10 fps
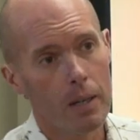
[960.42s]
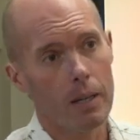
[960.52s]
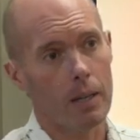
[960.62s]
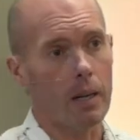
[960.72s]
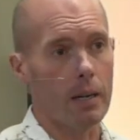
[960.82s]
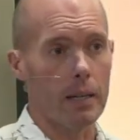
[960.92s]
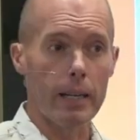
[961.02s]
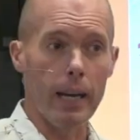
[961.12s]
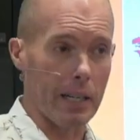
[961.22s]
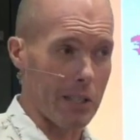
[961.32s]

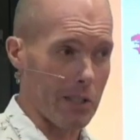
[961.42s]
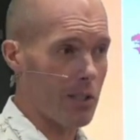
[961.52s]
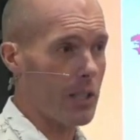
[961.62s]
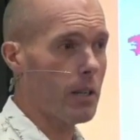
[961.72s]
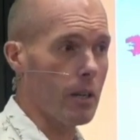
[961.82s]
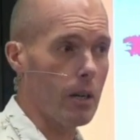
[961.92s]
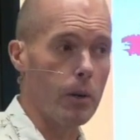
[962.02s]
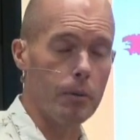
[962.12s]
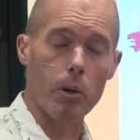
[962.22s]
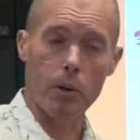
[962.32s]
It had a casino,
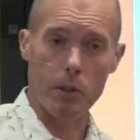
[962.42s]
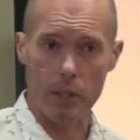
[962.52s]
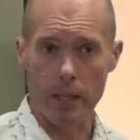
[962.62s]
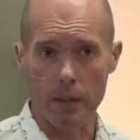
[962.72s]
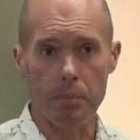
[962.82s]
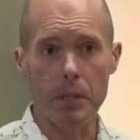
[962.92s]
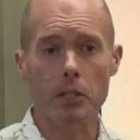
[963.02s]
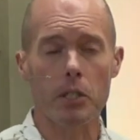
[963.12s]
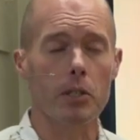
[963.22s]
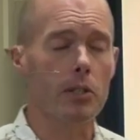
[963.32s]
of course, it had
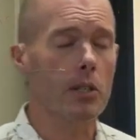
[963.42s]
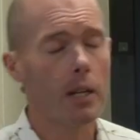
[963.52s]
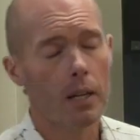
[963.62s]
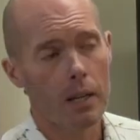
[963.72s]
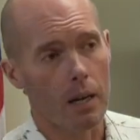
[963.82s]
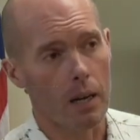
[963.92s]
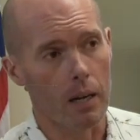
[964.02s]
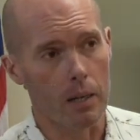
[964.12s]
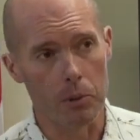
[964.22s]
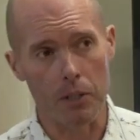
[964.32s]
beaches.
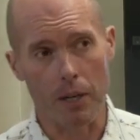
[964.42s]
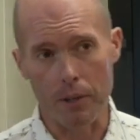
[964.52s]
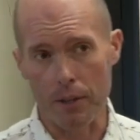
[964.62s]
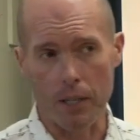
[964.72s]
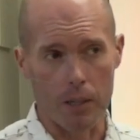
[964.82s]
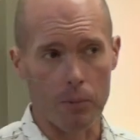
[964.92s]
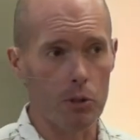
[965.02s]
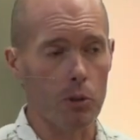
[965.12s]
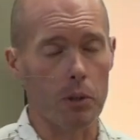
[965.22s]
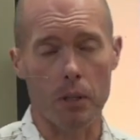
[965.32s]
It was everything a
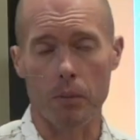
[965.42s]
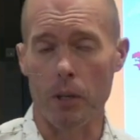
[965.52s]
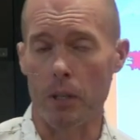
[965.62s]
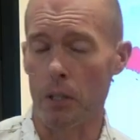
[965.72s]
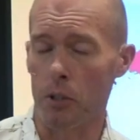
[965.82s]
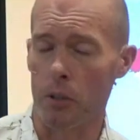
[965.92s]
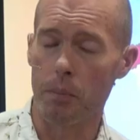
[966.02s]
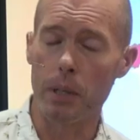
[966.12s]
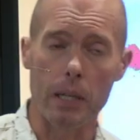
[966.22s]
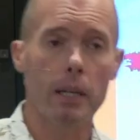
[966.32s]
resort community should
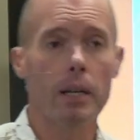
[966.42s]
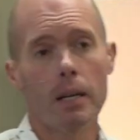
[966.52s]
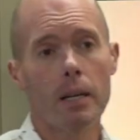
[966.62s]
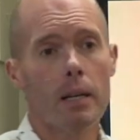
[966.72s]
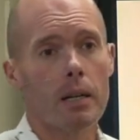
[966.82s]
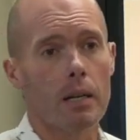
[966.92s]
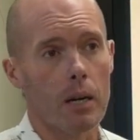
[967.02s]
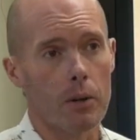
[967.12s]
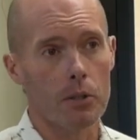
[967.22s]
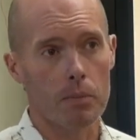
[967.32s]
be.
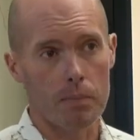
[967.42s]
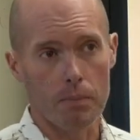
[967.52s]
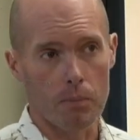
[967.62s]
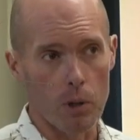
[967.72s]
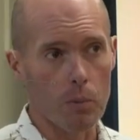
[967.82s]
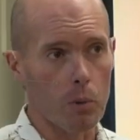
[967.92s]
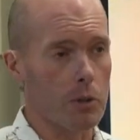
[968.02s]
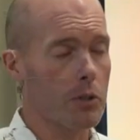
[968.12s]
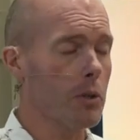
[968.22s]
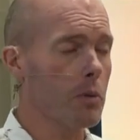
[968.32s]
Now, as World
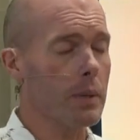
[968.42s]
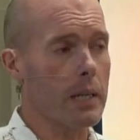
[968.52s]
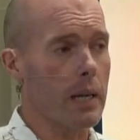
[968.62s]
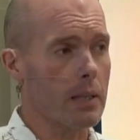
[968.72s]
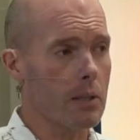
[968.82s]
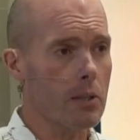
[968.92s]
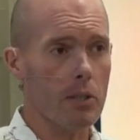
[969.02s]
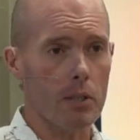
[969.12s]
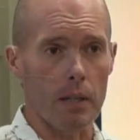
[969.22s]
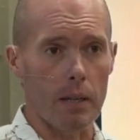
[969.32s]
War II
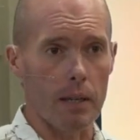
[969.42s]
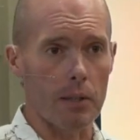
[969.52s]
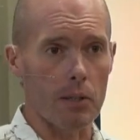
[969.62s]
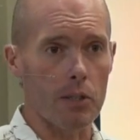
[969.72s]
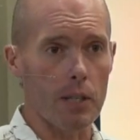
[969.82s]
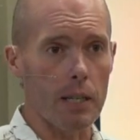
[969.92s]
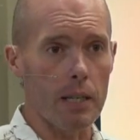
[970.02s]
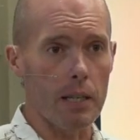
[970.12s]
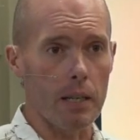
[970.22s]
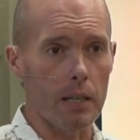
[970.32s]
begins, the
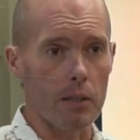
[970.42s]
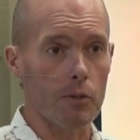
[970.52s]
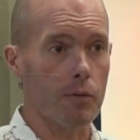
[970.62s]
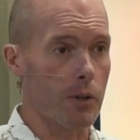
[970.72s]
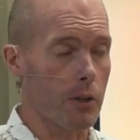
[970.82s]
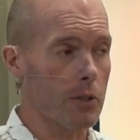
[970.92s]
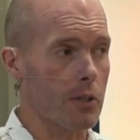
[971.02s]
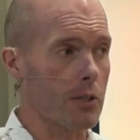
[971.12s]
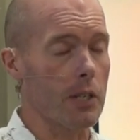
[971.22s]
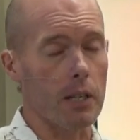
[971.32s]
city is first
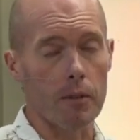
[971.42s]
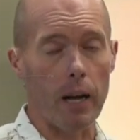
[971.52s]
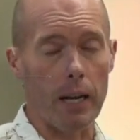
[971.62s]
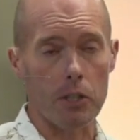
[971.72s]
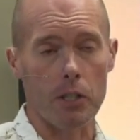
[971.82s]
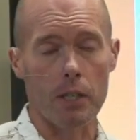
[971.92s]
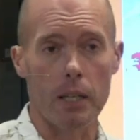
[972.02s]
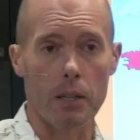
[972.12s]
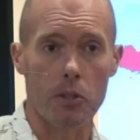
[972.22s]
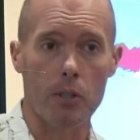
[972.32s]
the scene of action
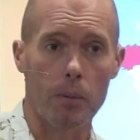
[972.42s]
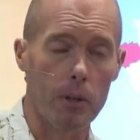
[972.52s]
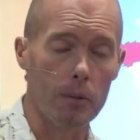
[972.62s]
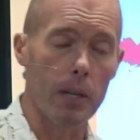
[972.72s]
in the summer of